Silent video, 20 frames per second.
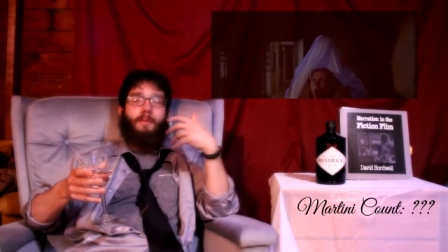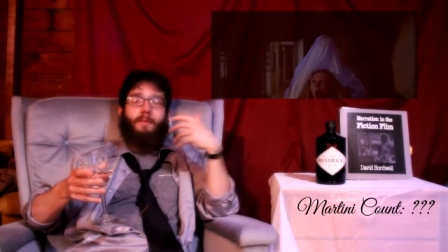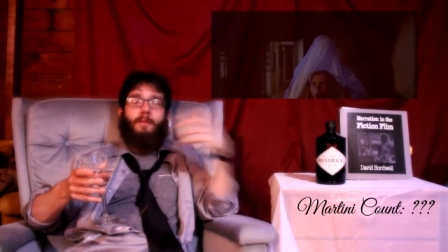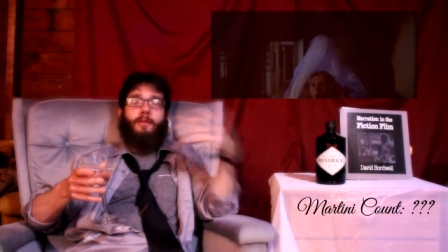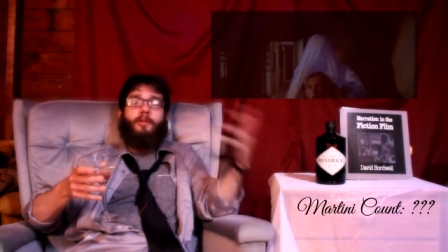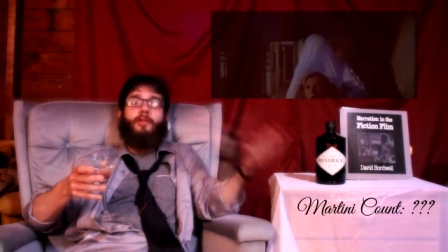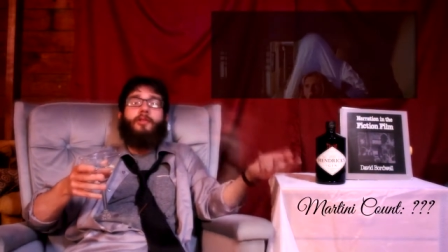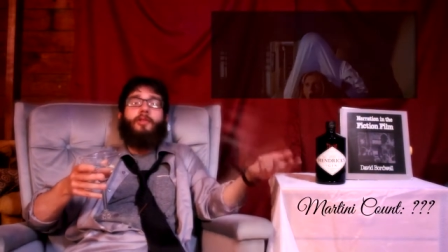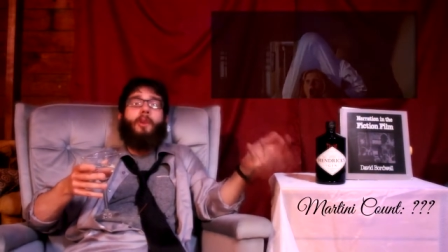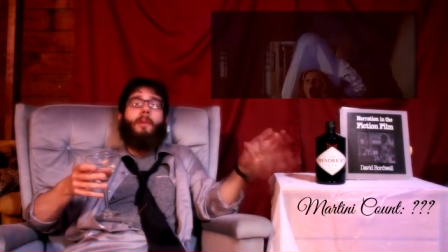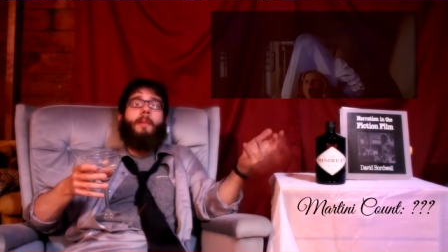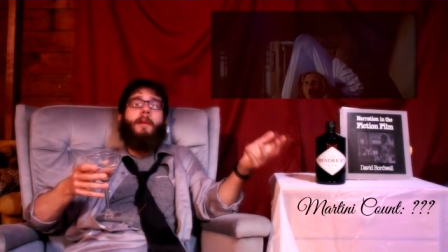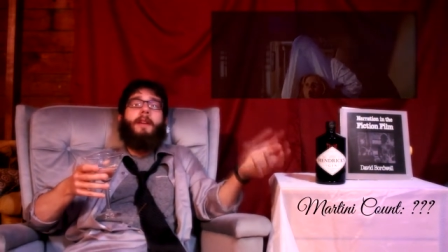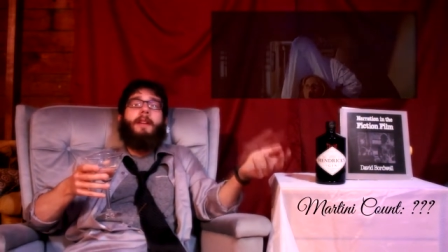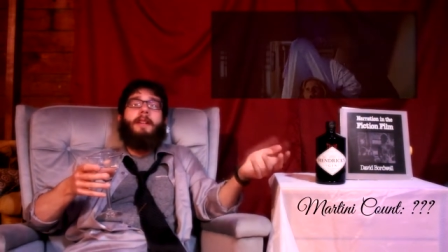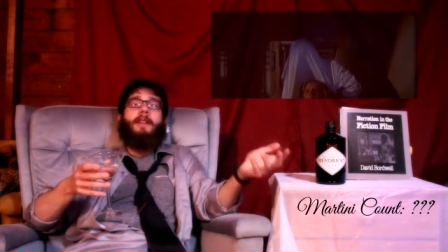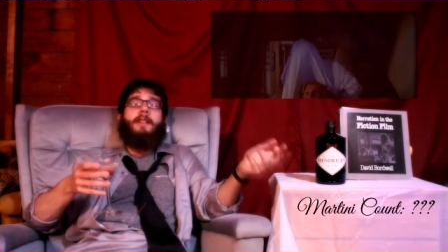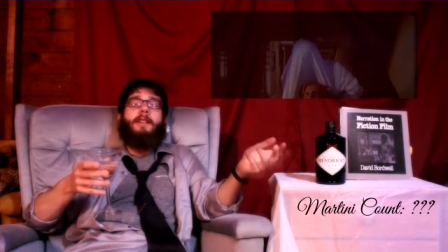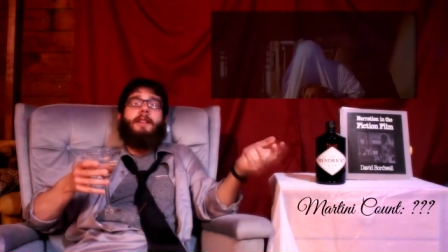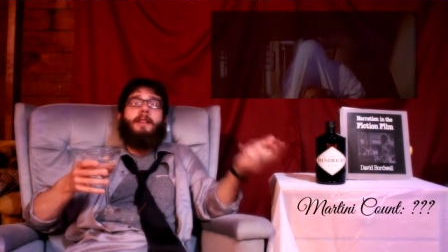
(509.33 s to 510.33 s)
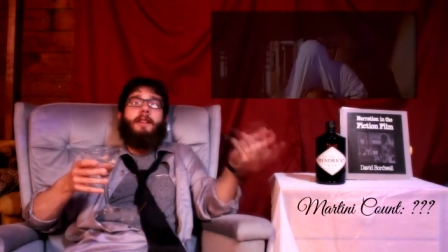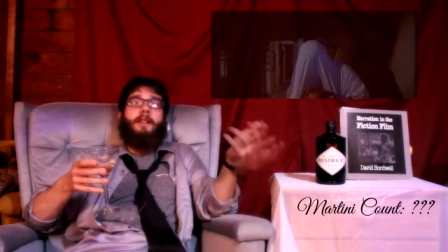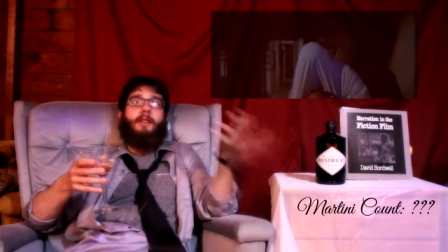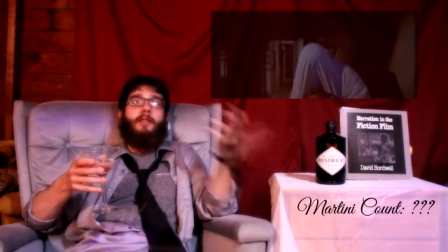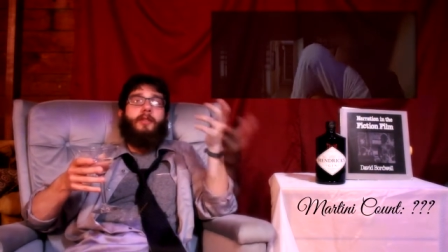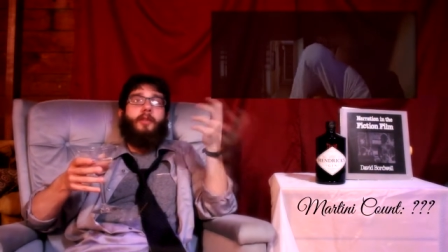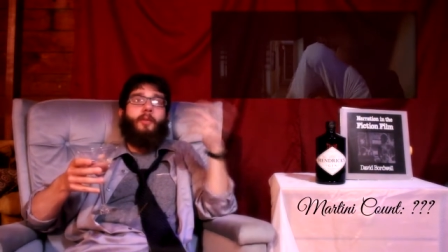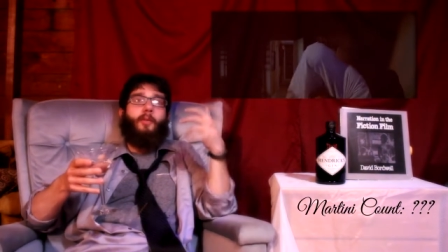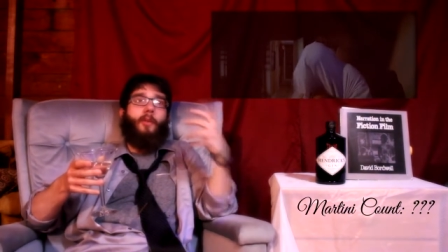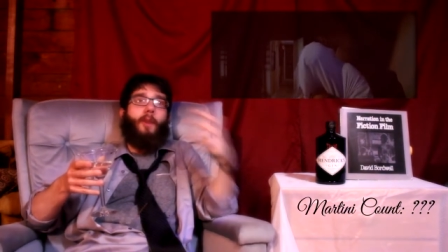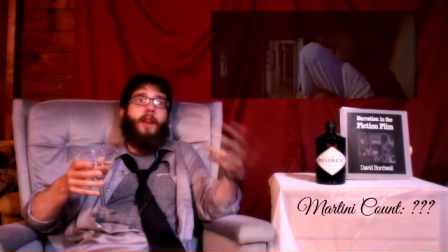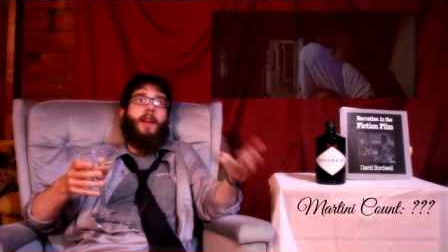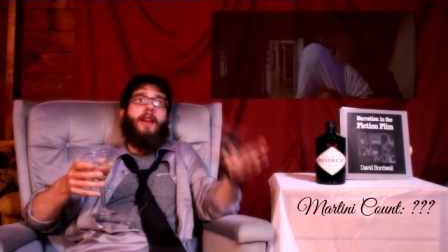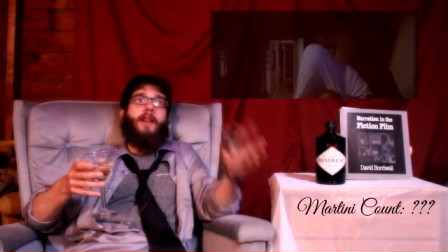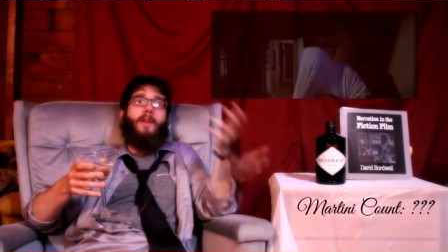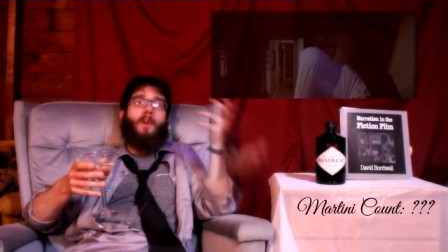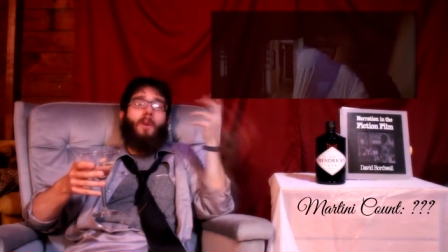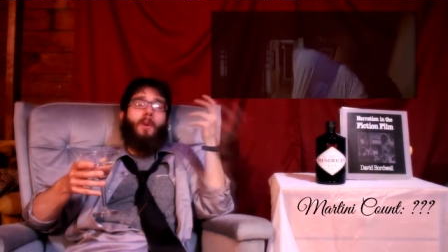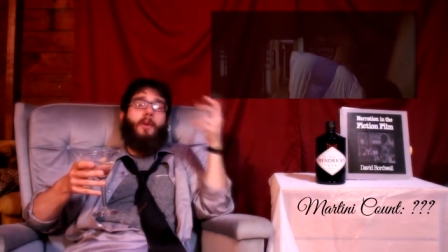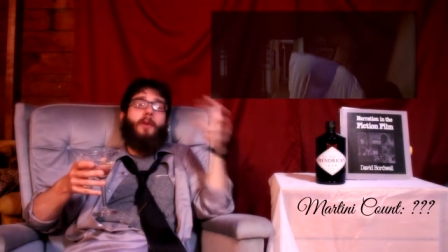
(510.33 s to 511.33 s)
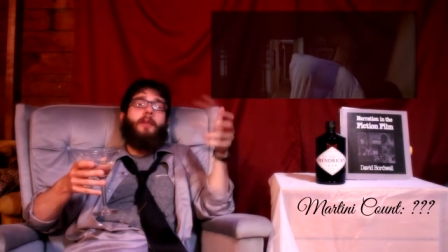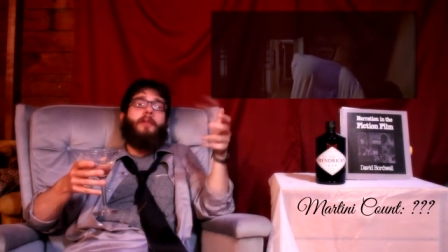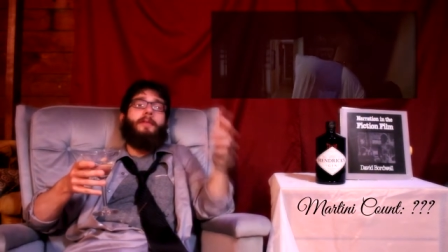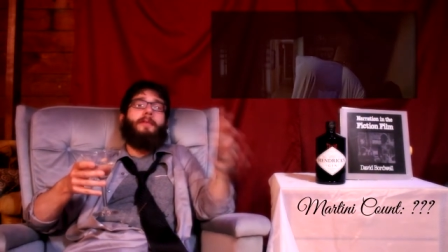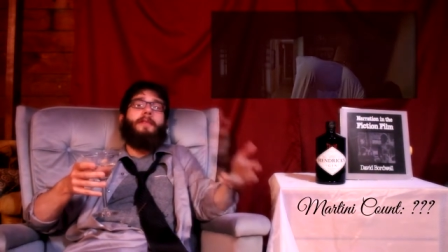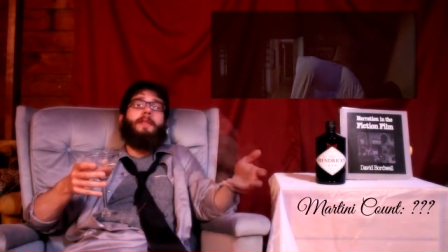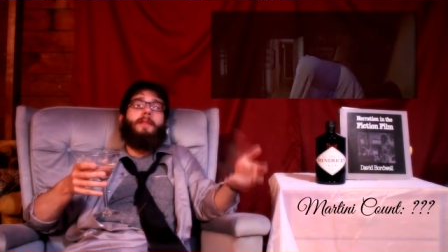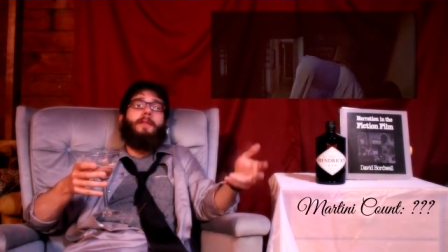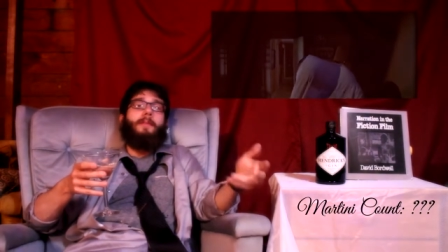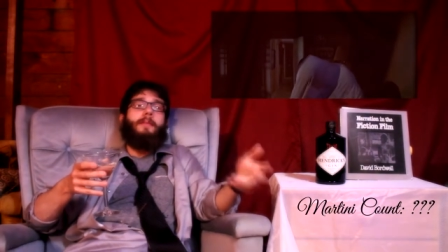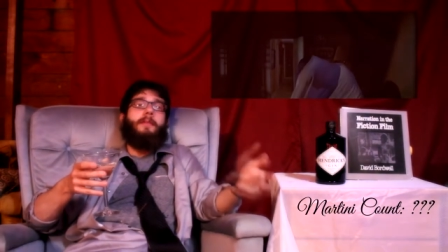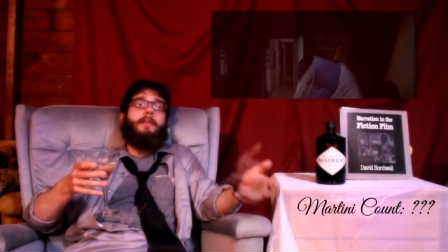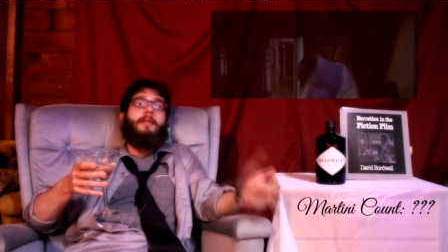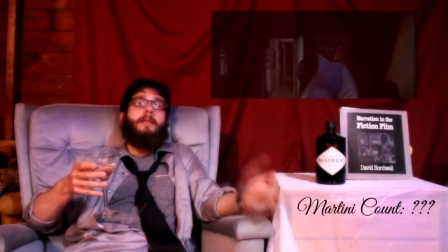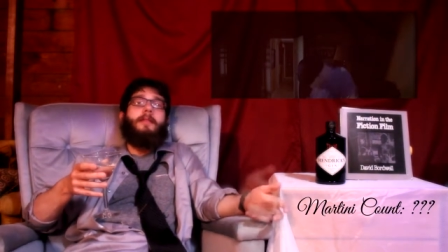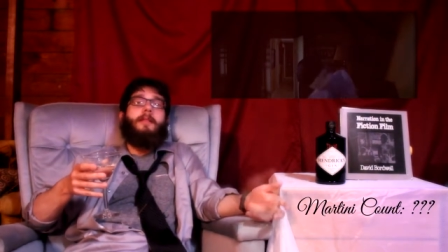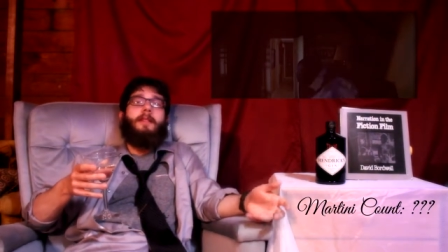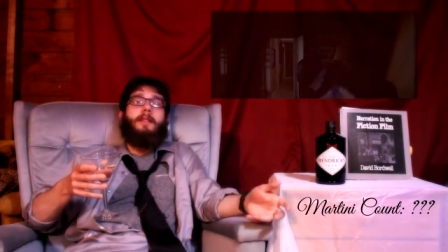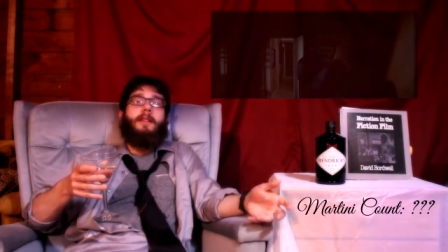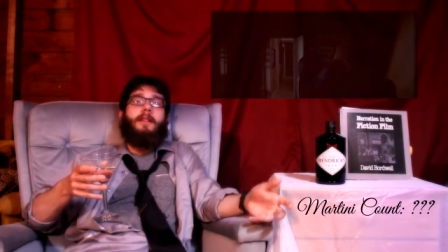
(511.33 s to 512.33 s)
there's so many great horror films,